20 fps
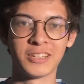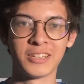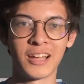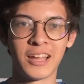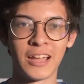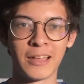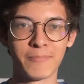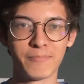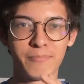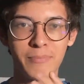I
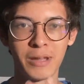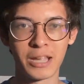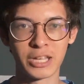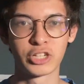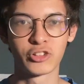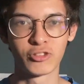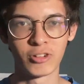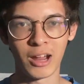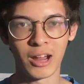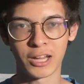had match
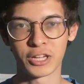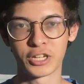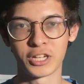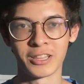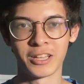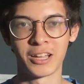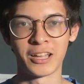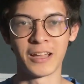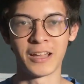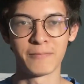reaction,
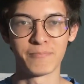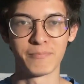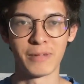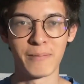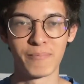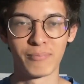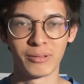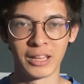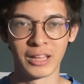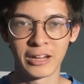I had my
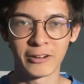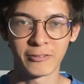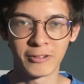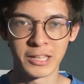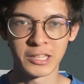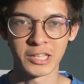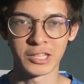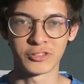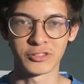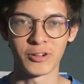player
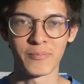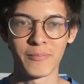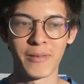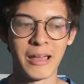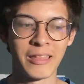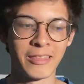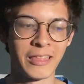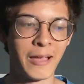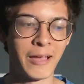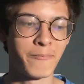ratings from
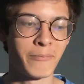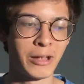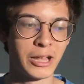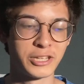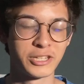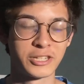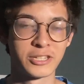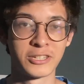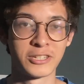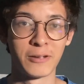that
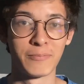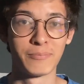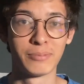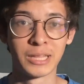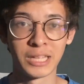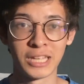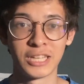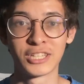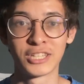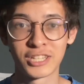match, so
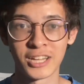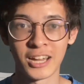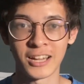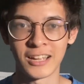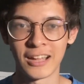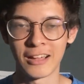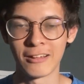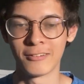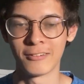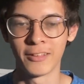please check it
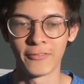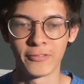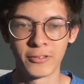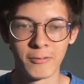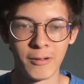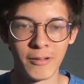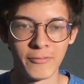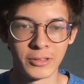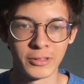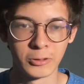out if you
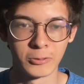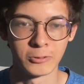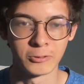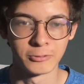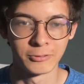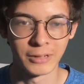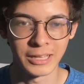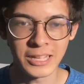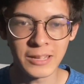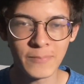haven't
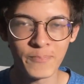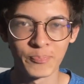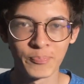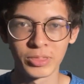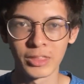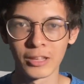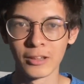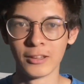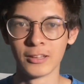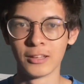already.
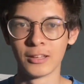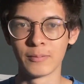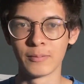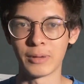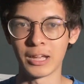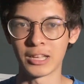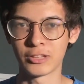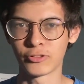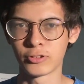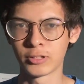
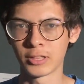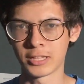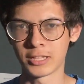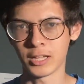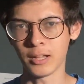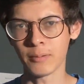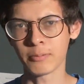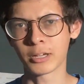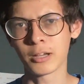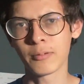But as for this
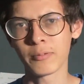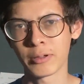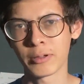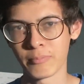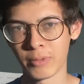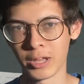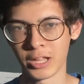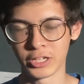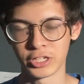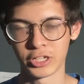upcoming
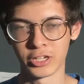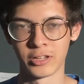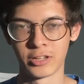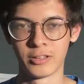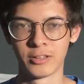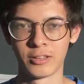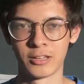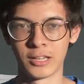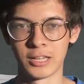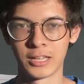match
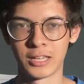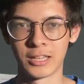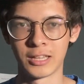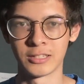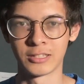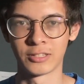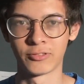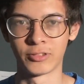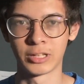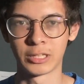
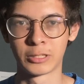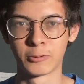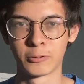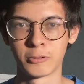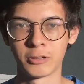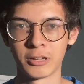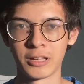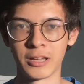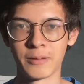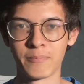against
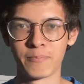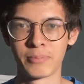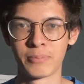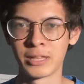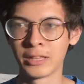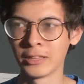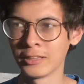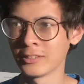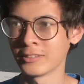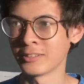Victoria
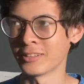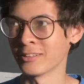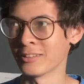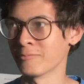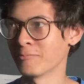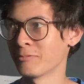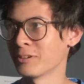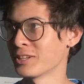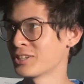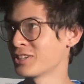Pilzen,
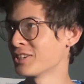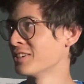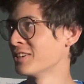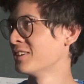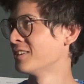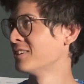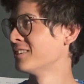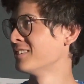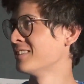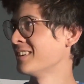which
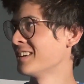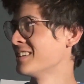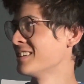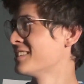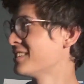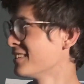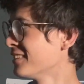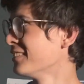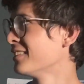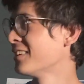I
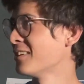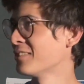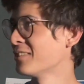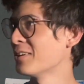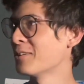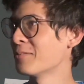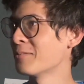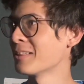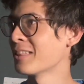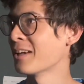still don't
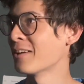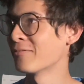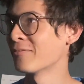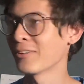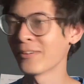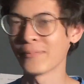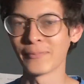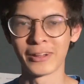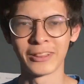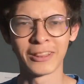know where they're
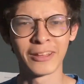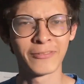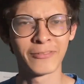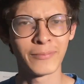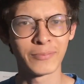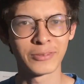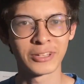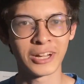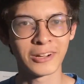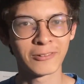from. Are they from
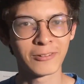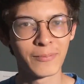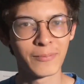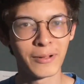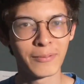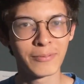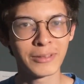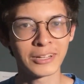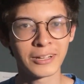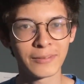the Czech
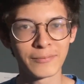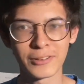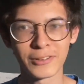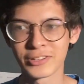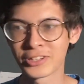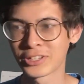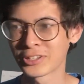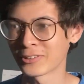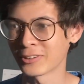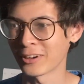Republic? I'm not
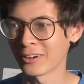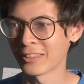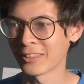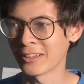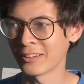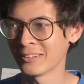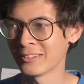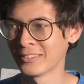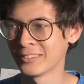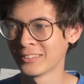sure. Are they?